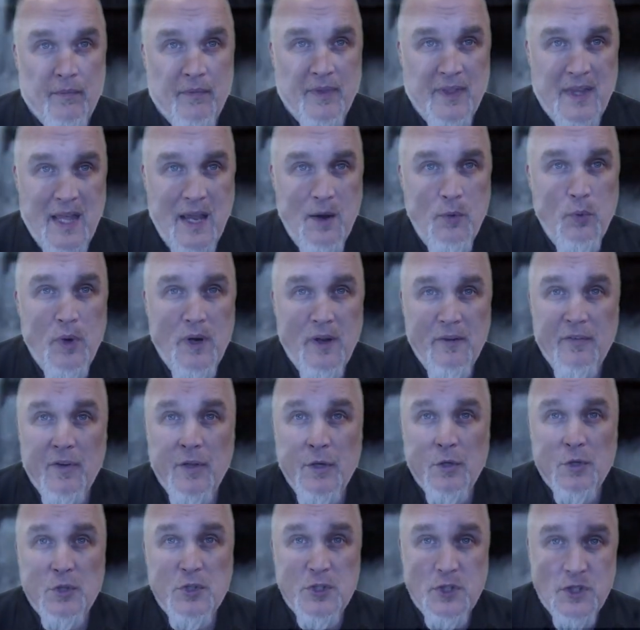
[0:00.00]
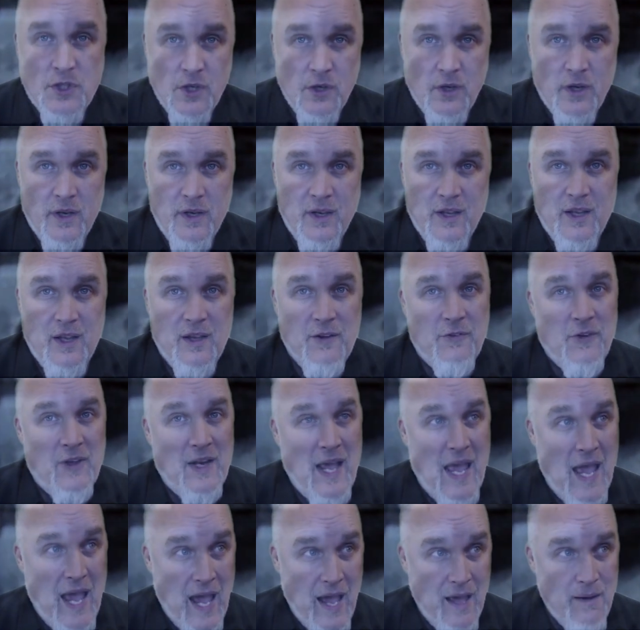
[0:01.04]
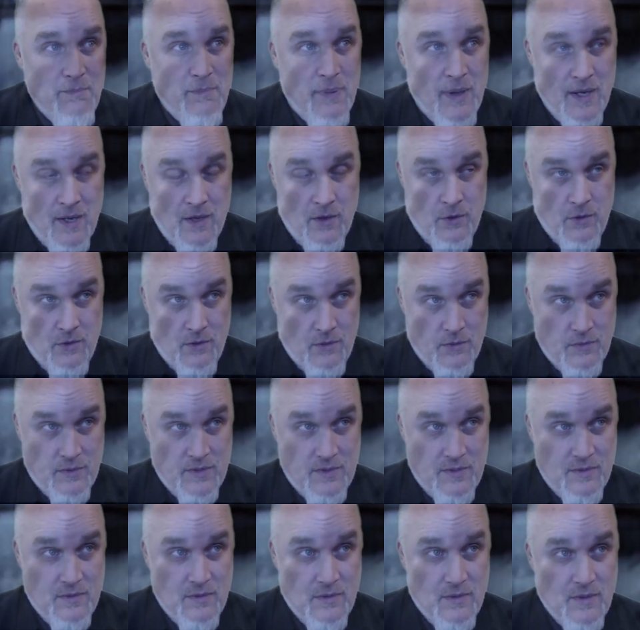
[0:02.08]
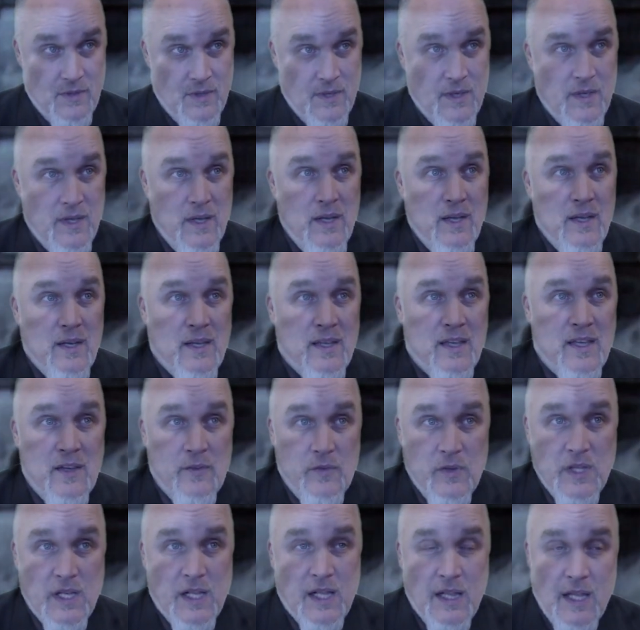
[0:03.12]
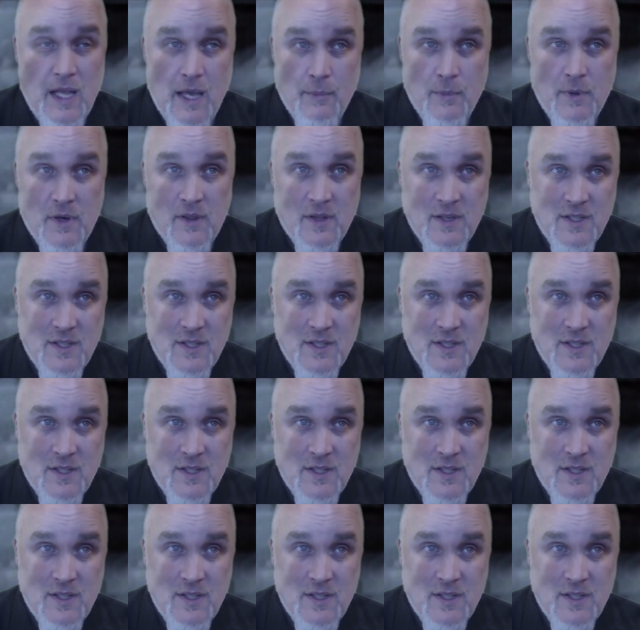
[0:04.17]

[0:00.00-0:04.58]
They would have understood if it had been a hoax. Given the climate of the